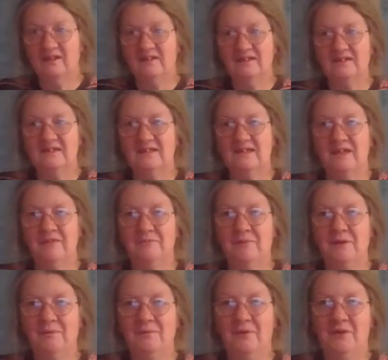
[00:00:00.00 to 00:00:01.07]
save
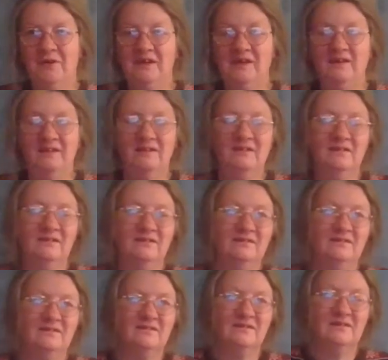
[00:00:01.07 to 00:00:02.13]
my money
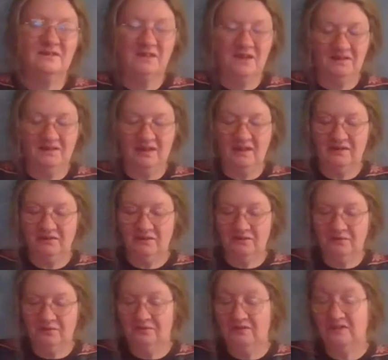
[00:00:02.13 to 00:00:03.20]
and
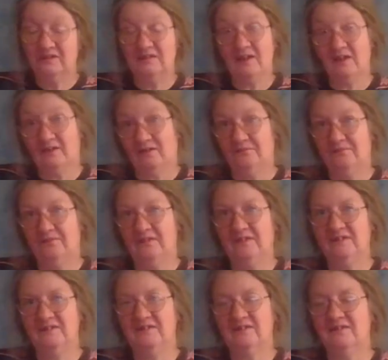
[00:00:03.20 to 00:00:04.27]
recycle
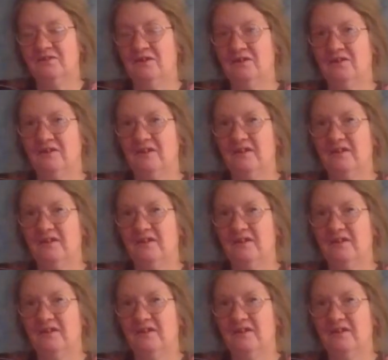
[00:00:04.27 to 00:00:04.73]
things. It's not